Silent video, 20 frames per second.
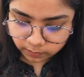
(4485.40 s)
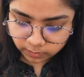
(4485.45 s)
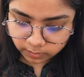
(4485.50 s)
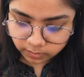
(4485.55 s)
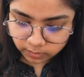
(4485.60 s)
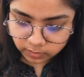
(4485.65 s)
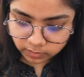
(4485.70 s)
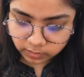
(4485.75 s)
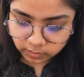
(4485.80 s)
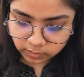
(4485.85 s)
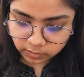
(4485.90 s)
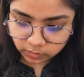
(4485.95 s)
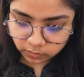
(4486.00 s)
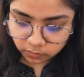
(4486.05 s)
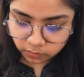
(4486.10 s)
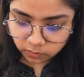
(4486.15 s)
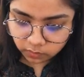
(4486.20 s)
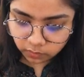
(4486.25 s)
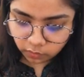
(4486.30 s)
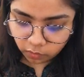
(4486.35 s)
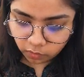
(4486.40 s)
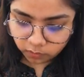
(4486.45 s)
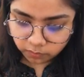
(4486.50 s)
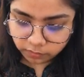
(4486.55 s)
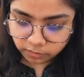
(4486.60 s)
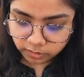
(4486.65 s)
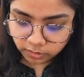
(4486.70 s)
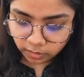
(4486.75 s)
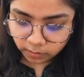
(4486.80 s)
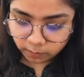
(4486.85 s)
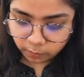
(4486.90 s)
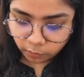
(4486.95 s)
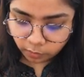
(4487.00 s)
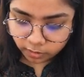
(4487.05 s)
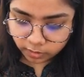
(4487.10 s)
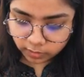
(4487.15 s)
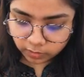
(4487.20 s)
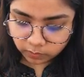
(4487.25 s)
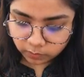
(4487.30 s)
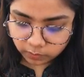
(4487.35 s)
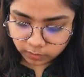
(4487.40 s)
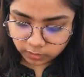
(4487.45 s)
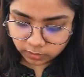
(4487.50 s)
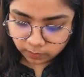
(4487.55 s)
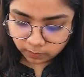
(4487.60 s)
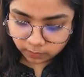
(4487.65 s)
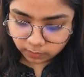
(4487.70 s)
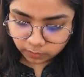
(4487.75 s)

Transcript: this is your object at point B.